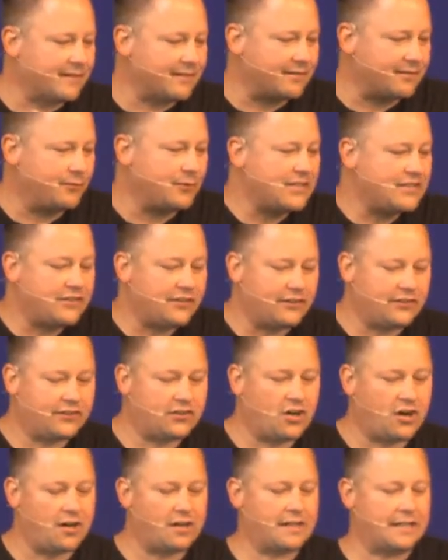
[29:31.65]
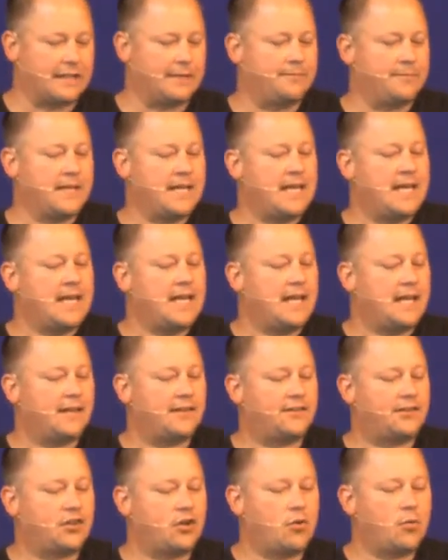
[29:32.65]
reach its target. And
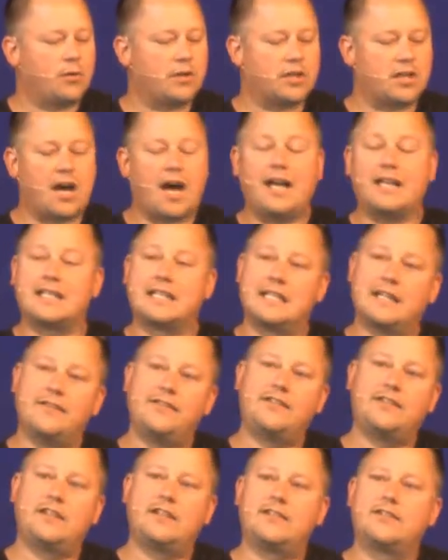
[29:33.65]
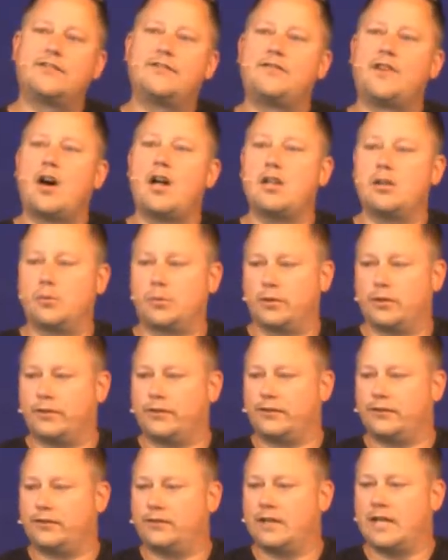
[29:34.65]
so when God gives his
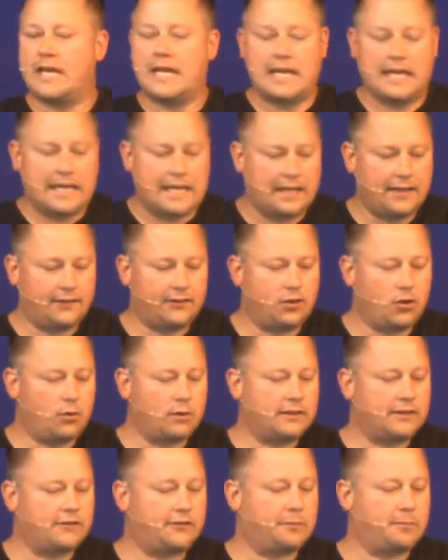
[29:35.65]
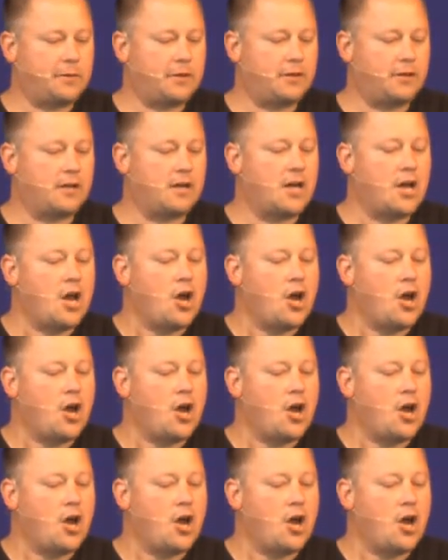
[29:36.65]
followers his Holy Spirit,